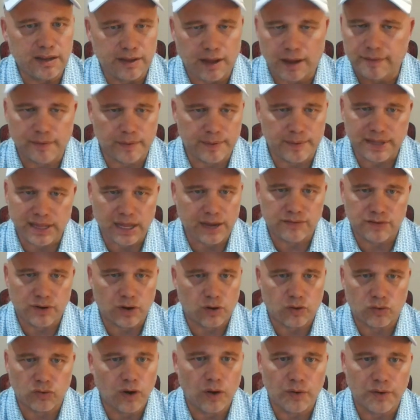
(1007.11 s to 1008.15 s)
They're
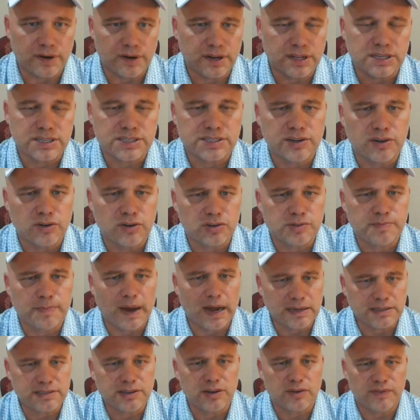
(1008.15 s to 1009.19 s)
loaded at the skill
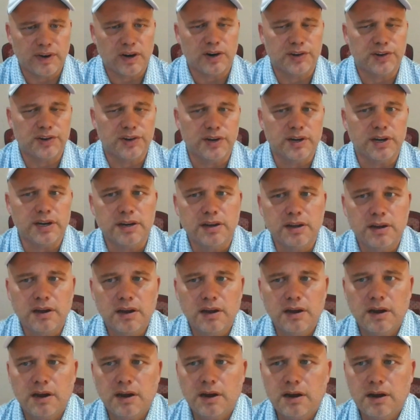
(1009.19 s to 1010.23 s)
spots. They're very good.
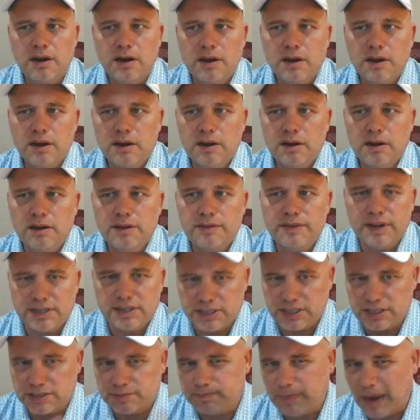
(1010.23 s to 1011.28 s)
That's
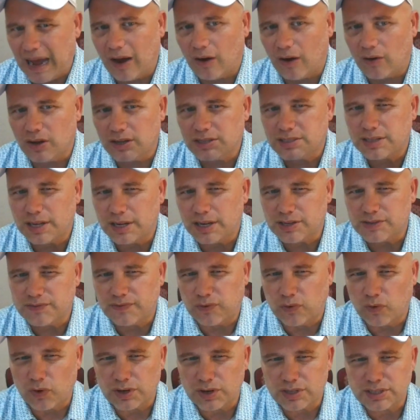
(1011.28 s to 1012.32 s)
as balanced as
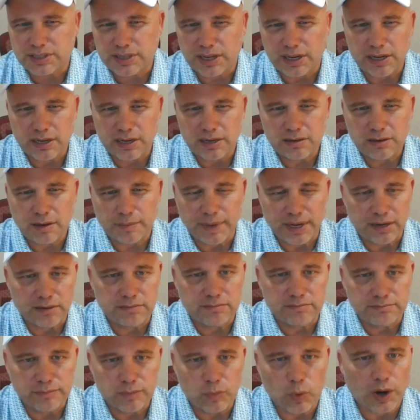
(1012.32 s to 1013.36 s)
Florida State. I
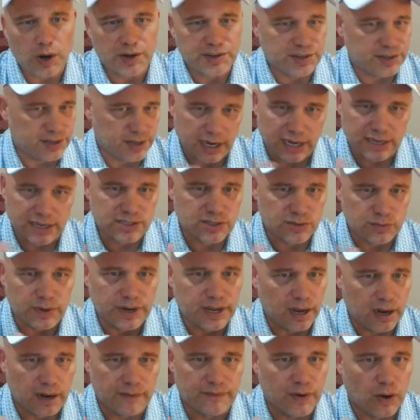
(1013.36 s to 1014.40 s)
mean, Washington has 3
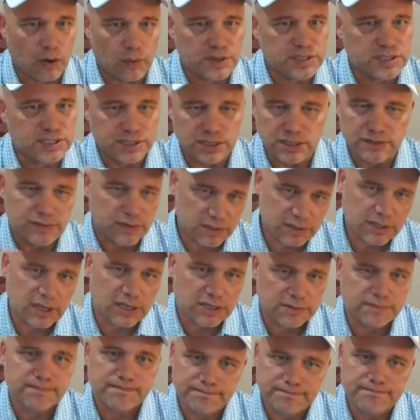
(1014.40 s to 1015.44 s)
NFL receivers.
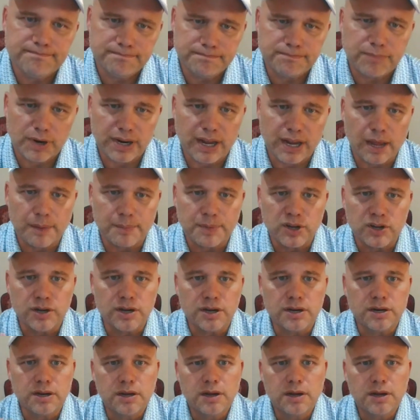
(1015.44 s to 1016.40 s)
That's pretty damn good.